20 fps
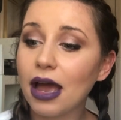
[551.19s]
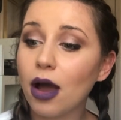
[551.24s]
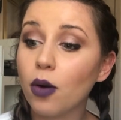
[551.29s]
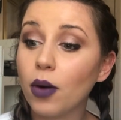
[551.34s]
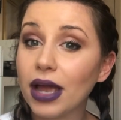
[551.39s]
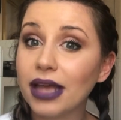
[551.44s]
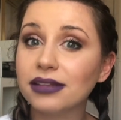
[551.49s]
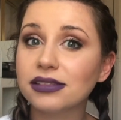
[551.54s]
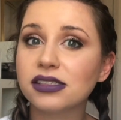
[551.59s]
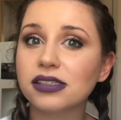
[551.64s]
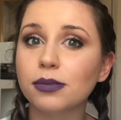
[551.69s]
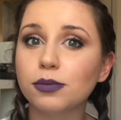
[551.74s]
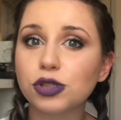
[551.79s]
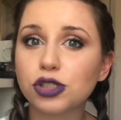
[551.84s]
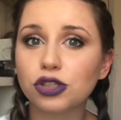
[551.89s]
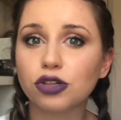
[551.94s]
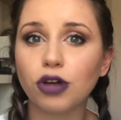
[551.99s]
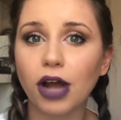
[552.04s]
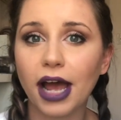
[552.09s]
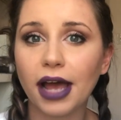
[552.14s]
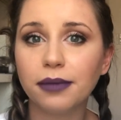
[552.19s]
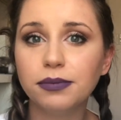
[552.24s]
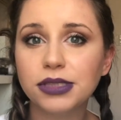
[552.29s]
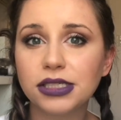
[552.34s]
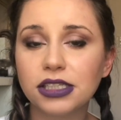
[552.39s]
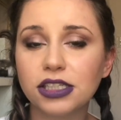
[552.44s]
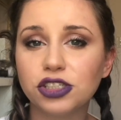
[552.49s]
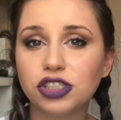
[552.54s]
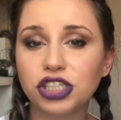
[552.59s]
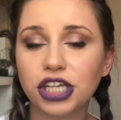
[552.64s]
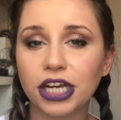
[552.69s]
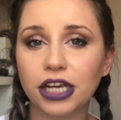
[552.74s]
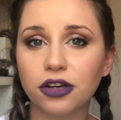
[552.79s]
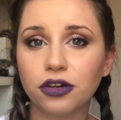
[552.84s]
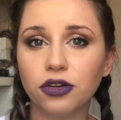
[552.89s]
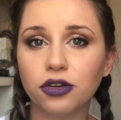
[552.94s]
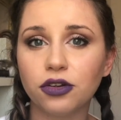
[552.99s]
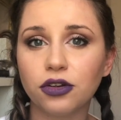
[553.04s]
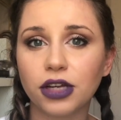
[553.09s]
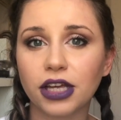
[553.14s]
Oh, and subscribe to the
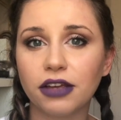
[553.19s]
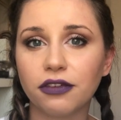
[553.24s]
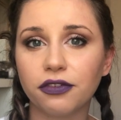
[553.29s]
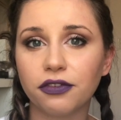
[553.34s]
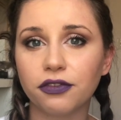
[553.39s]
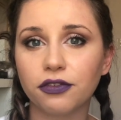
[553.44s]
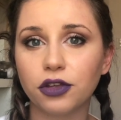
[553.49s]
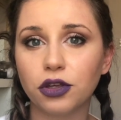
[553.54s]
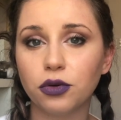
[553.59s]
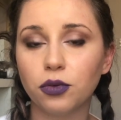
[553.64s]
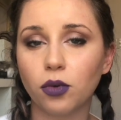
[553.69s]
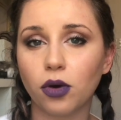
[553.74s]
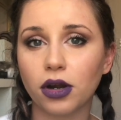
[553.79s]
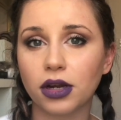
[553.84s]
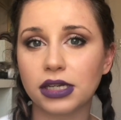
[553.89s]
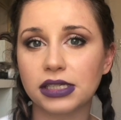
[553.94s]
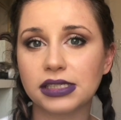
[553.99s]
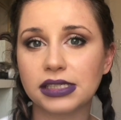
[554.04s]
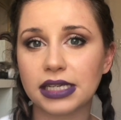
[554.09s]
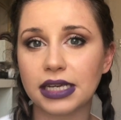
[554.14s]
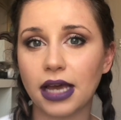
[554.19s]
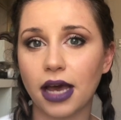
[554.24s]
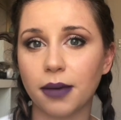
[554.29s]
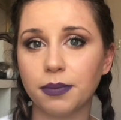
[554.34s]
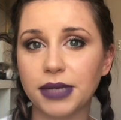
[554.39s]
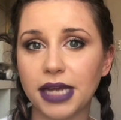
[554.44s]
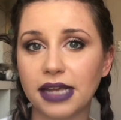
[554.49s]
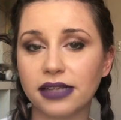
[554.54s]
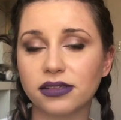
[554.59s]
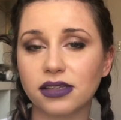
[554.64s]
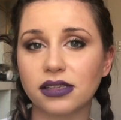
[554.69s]
channel if you want to see updates,